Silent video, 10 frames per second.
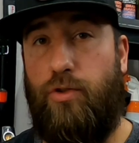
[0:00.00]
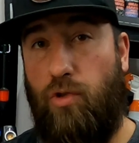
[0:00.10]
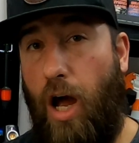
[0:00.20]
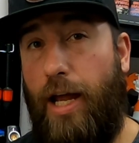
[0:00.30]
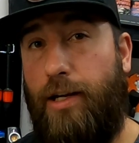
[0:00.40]

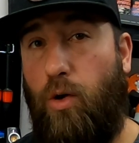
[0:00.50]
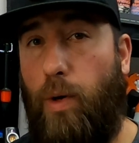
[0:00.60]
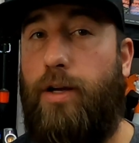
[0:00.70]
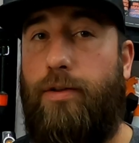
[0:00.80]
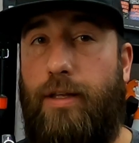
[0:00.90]
drying
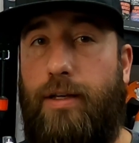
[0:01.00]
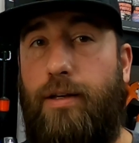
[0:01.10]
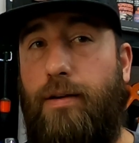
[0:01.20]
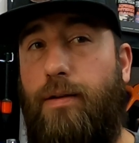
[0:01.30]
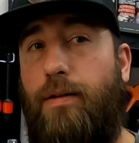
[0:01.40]
quicker
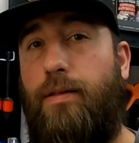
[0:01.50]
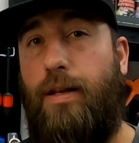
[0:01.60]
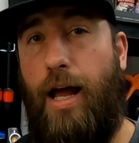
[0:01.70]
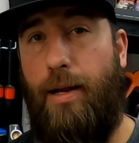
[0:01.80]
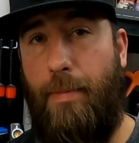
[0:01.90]
than
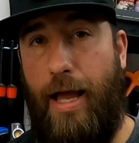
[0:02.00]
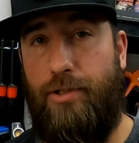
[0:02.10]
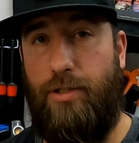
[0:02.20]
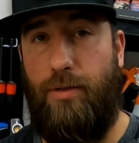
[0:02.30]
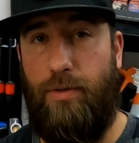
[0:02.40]
I'd imagined.